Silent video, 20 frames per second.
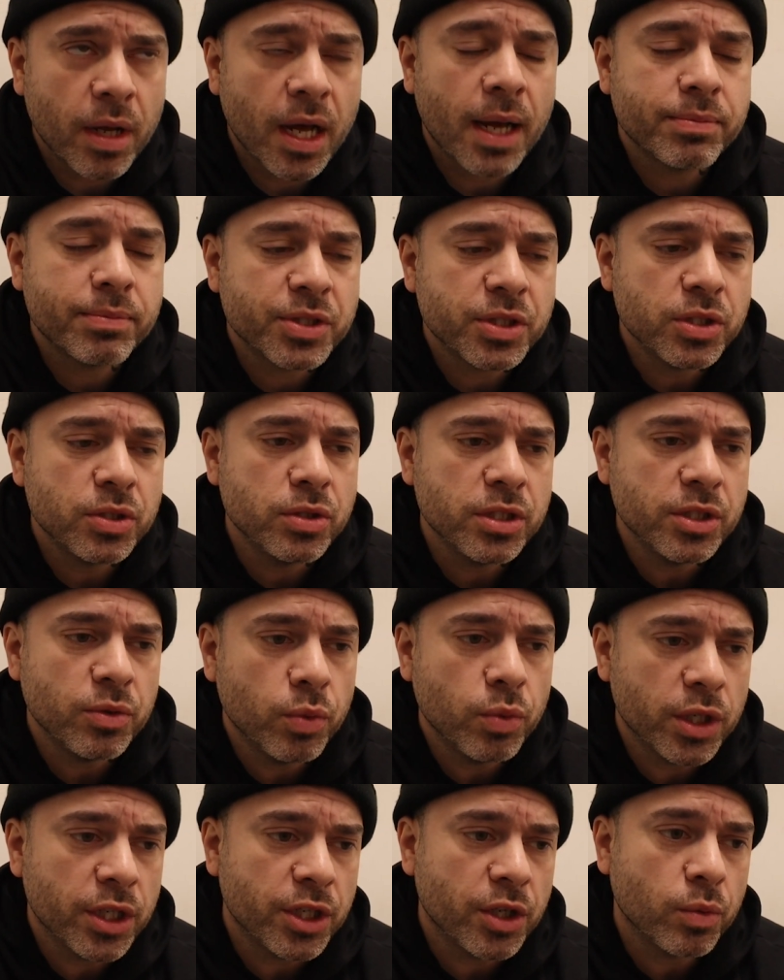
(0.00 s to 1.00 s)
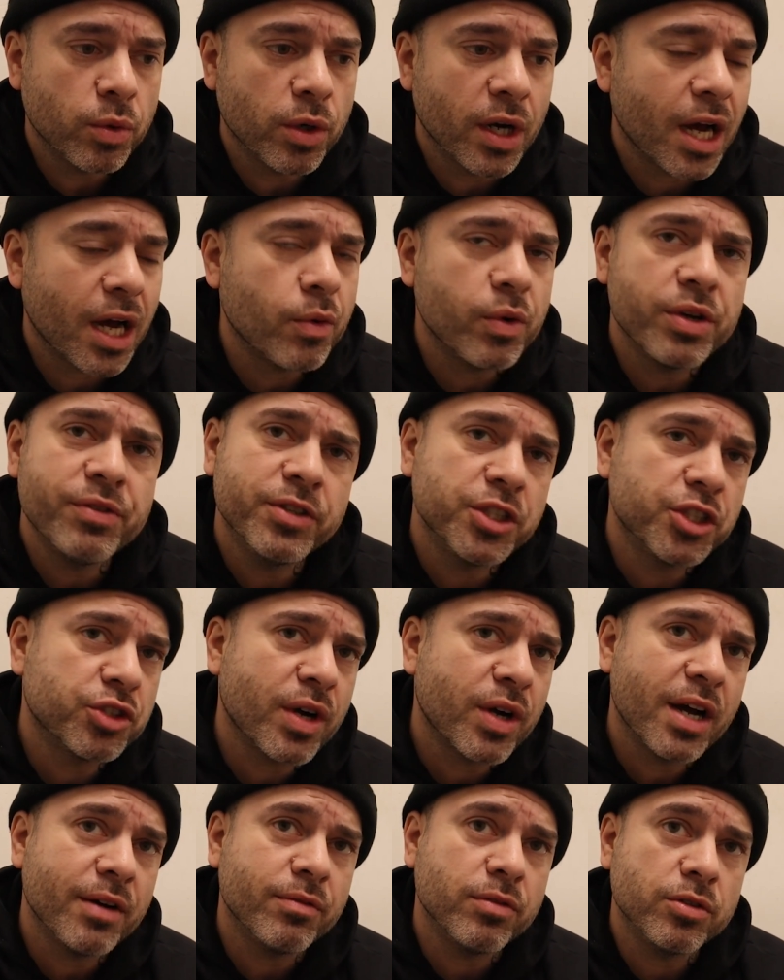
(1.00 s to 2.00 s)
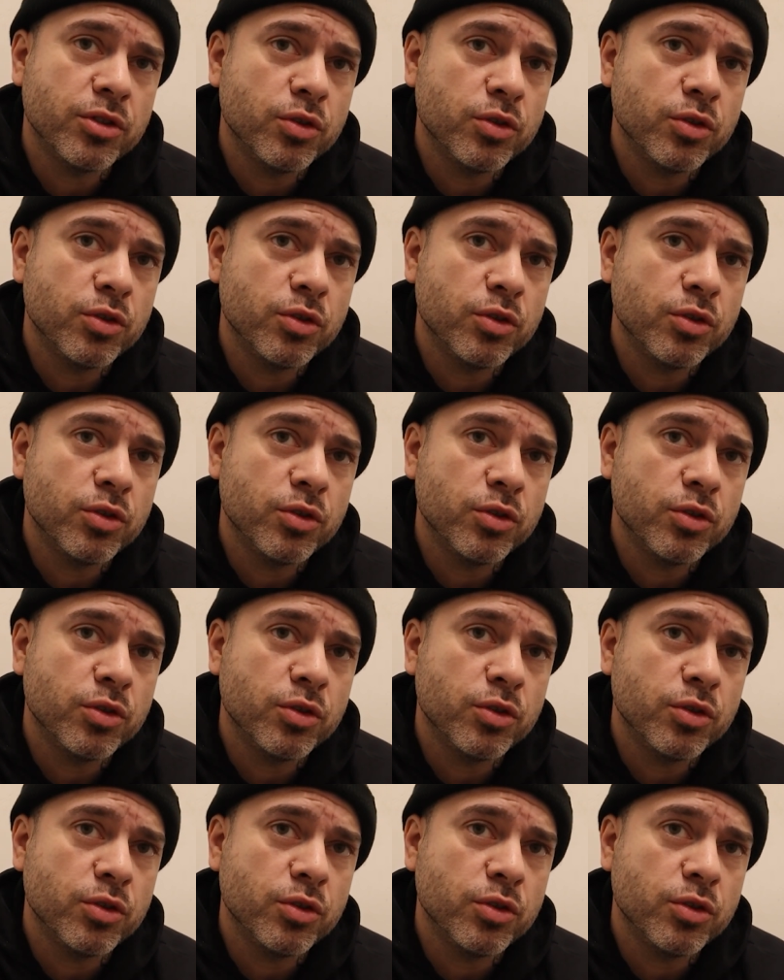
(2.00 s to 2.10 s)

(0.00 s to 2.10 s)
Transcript: absolutely willing to work. I'll even travel.